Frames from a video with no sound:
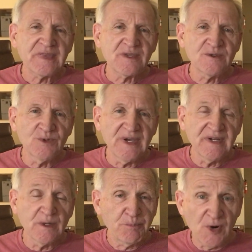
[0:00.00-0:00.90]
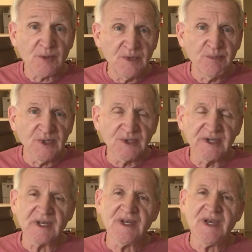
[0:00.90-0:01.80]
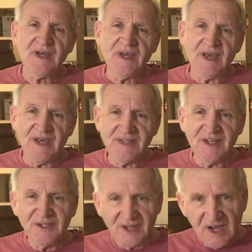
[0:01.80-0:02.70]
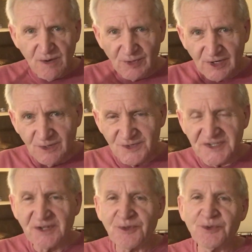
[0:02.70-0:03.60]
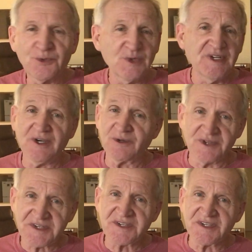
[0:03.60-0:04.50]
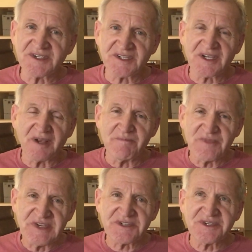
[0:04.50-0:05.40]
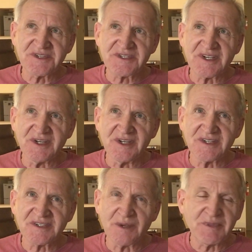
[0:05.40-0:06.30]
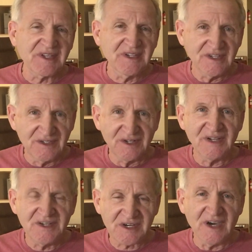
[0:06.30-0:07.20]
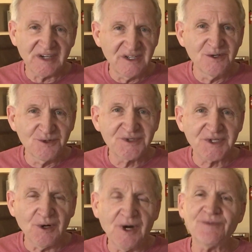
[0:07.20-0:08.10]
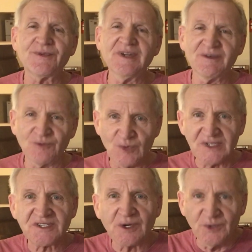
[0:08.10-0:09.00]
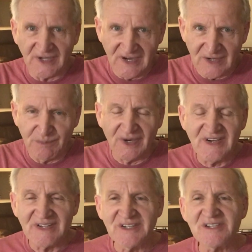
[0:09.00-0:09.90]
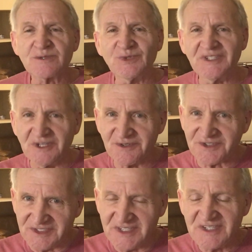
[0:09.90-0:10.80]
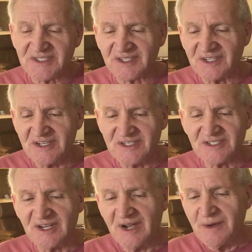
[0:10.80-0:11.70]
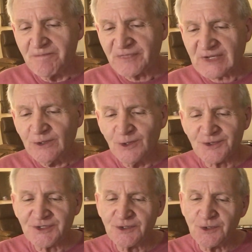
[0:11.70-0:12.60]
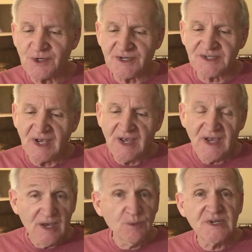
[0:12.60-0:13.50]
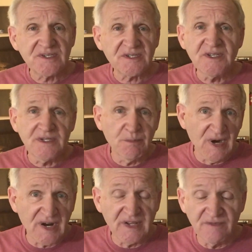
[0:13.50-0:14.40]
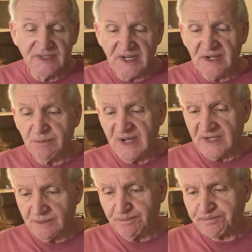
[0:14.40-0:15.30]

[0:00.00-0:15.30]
to an apartment building and then the camera goes in through the window this is this is uh, something that Hitchcock used often of what's going on behind these windows and these these closed doors and we see the body of a dead man